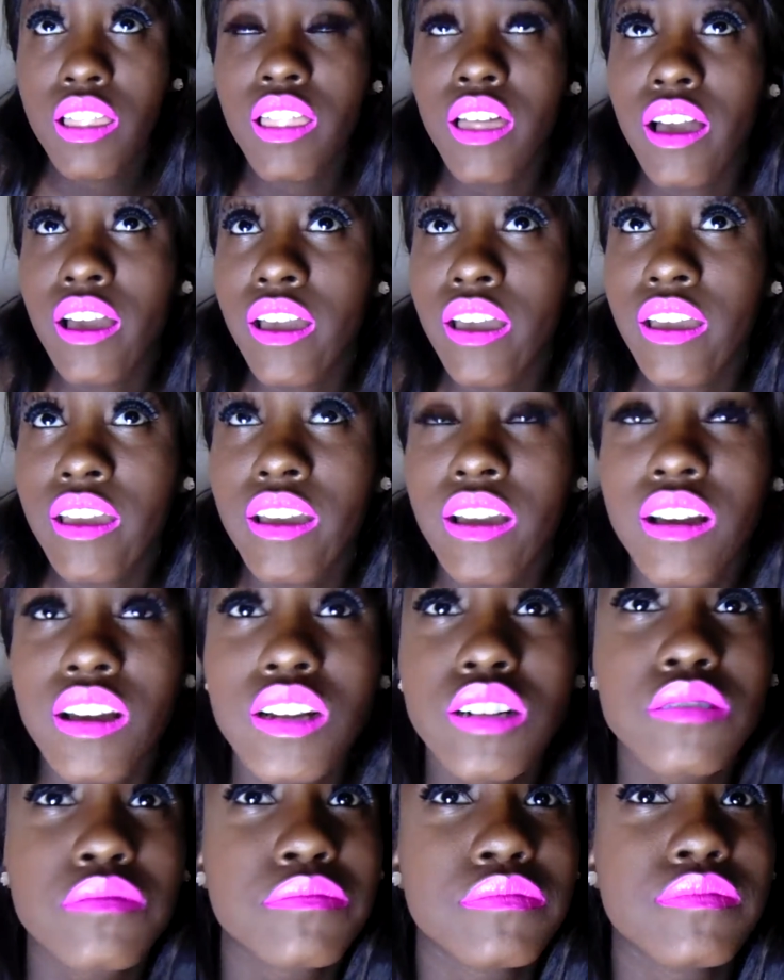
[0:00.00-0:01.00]
like
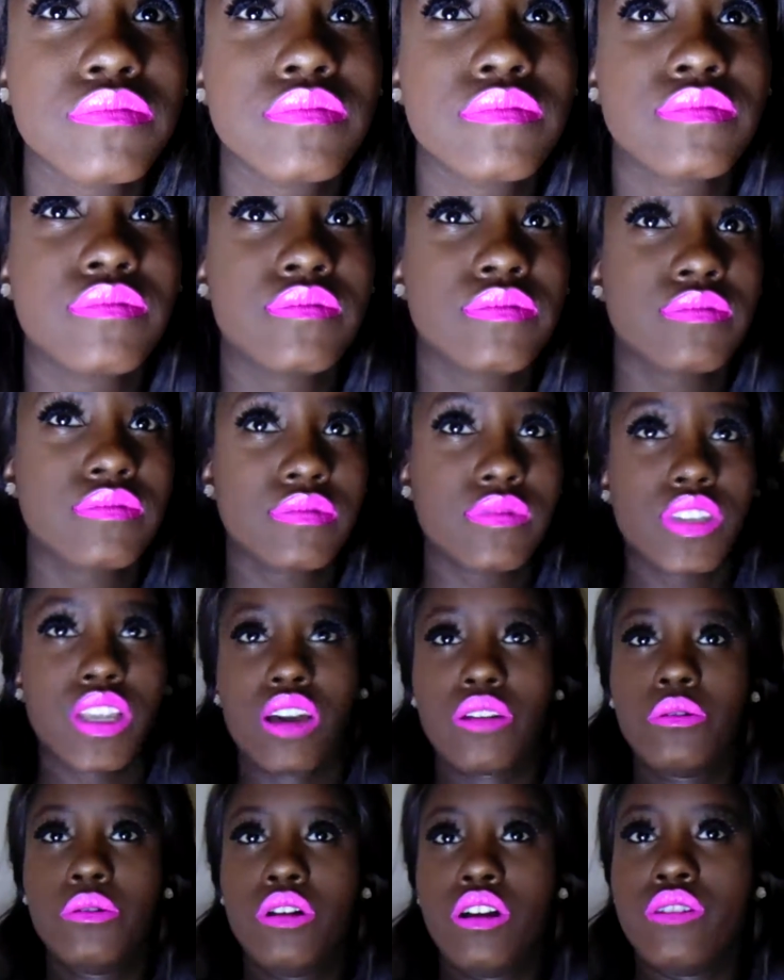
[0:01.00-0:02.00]

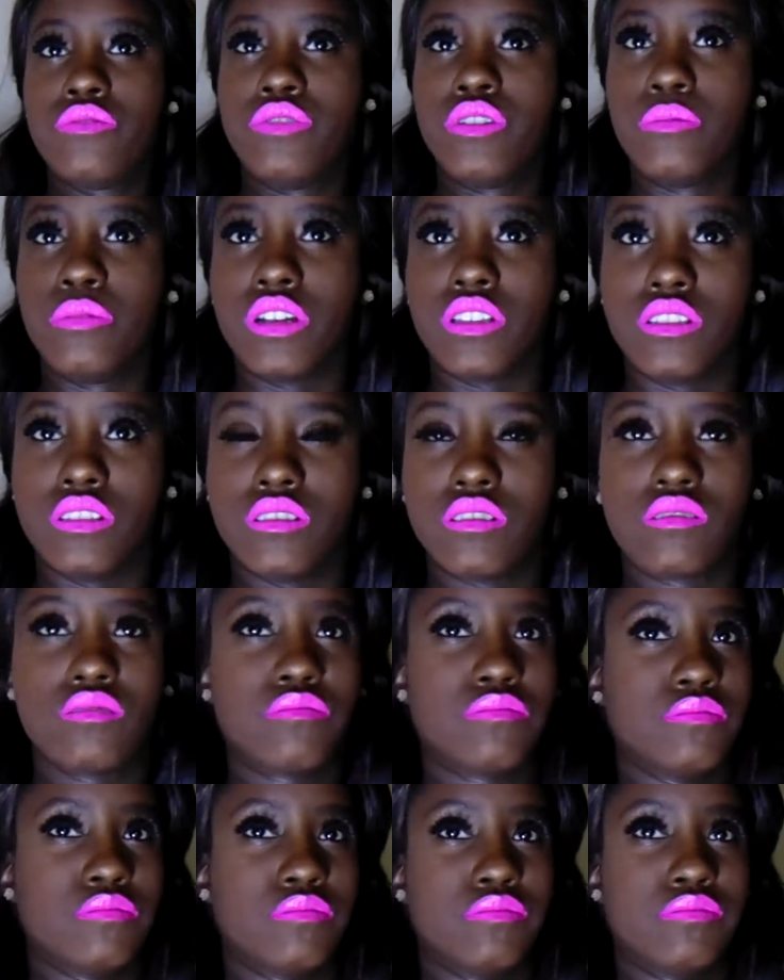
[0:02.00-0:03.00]
I don't know how I feel about this
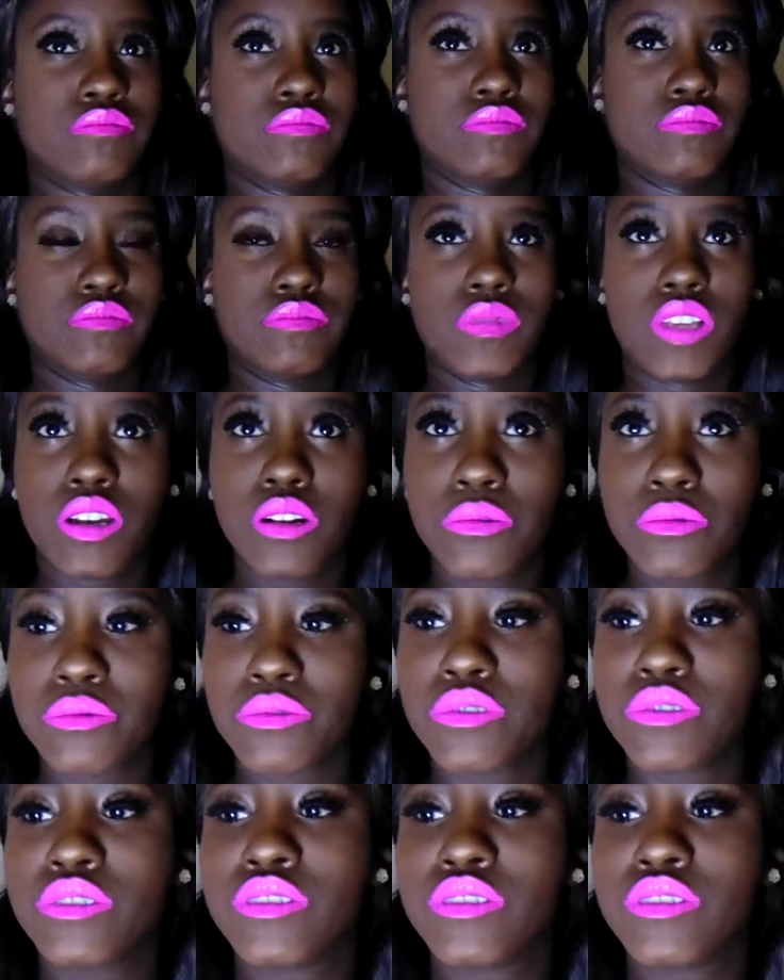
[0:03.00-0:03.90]
I don't